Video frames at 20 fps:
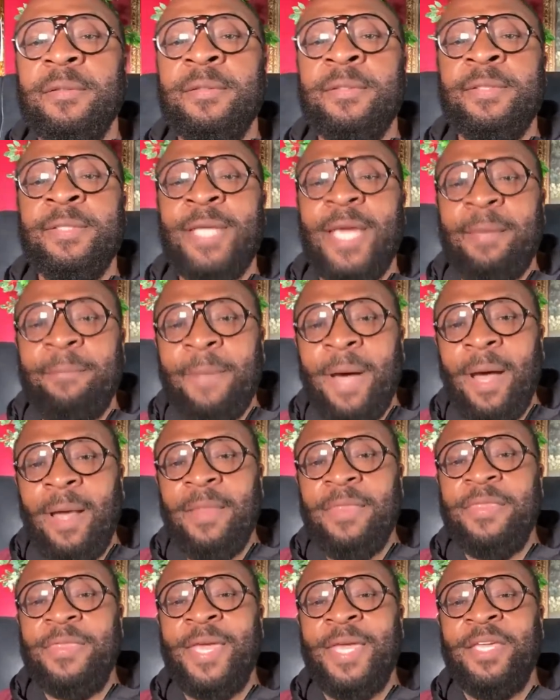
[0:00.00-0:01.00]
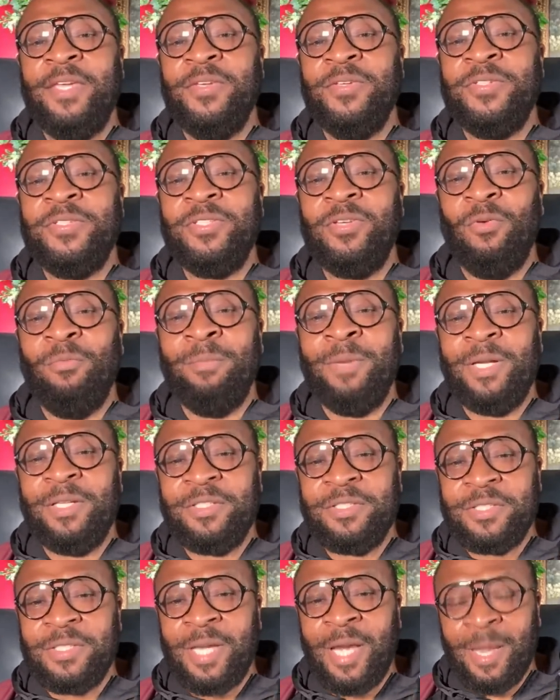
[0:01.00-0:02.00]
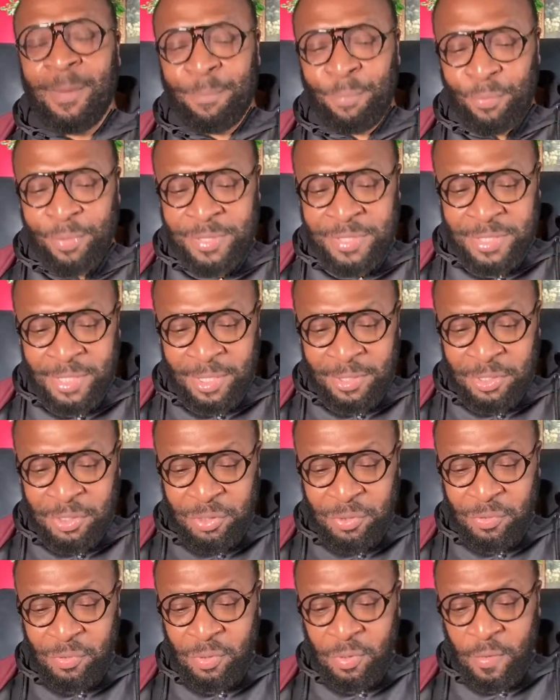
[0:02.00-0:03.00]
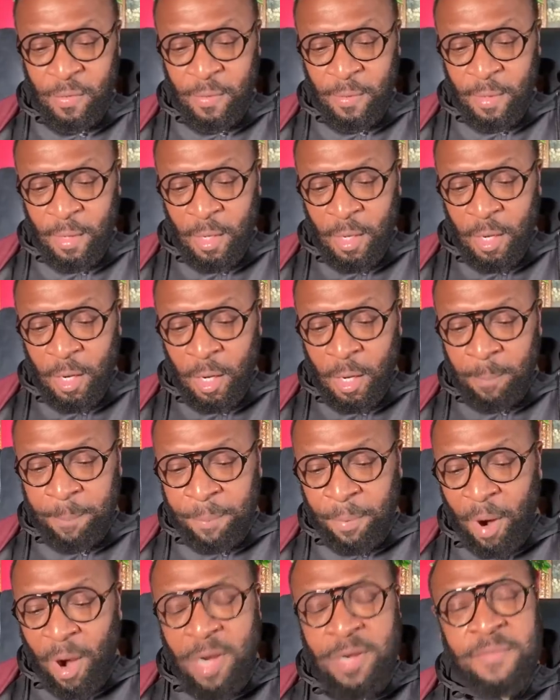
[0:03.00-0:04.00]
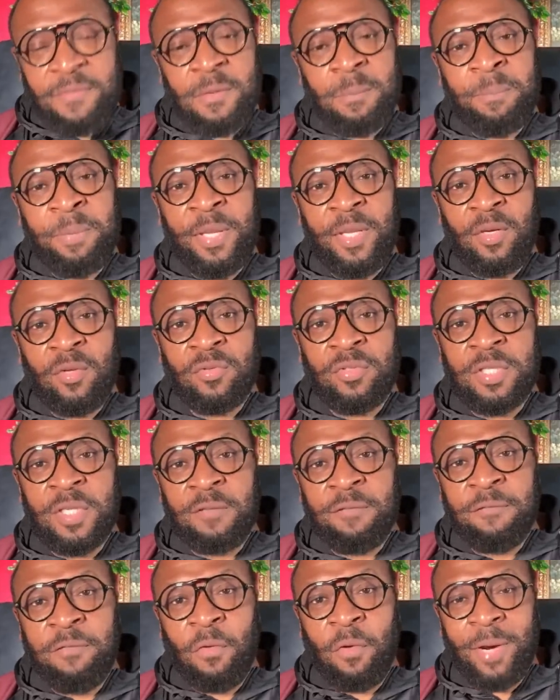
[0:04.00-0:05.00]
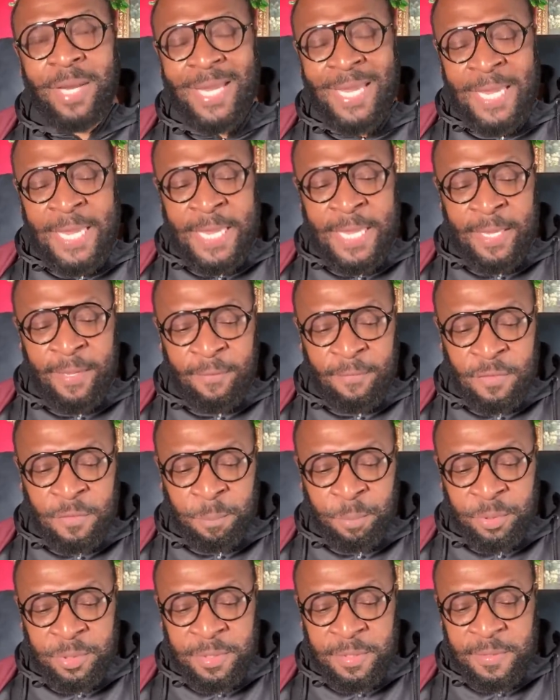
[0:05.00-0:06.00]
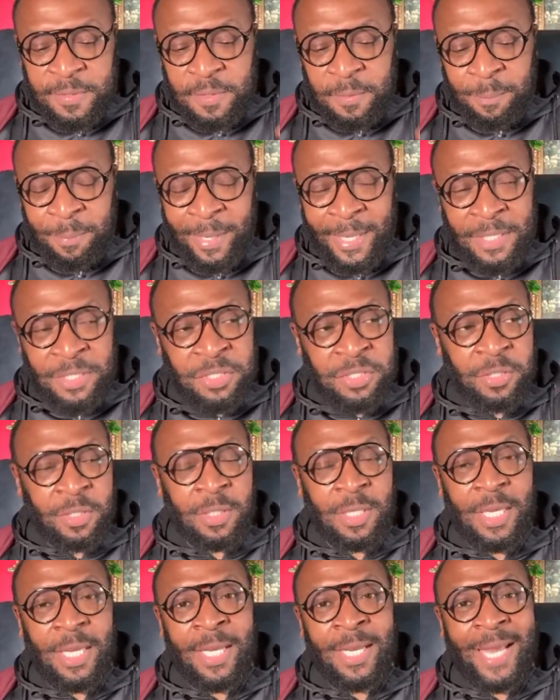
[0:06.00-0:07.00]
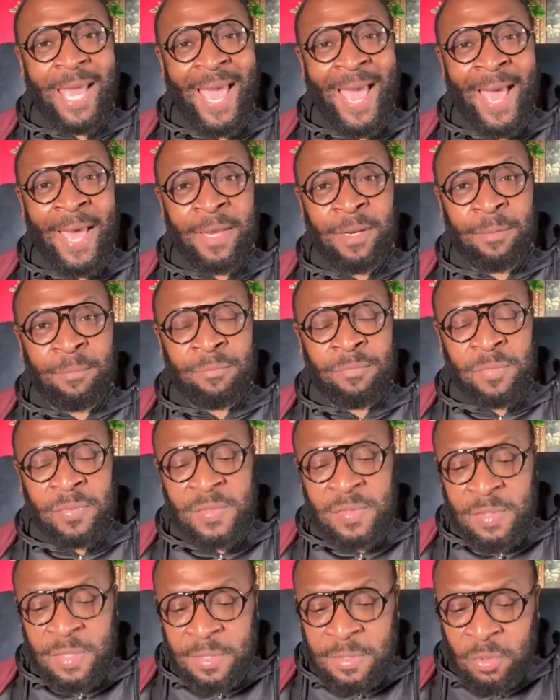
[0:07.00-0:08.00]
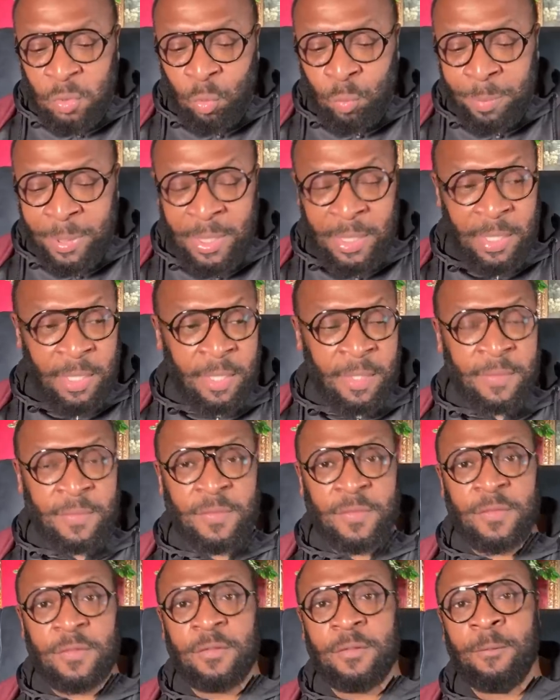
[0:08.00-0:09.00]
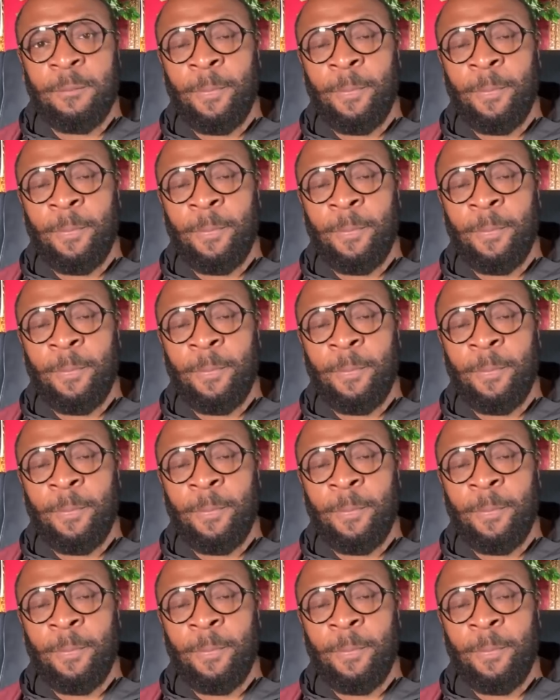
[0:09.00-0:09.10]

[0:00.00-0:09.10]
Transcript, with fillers: Tamar, thank you so much. I appreciate you. A part of the penalty for Eve's participation in Adam's disobedience,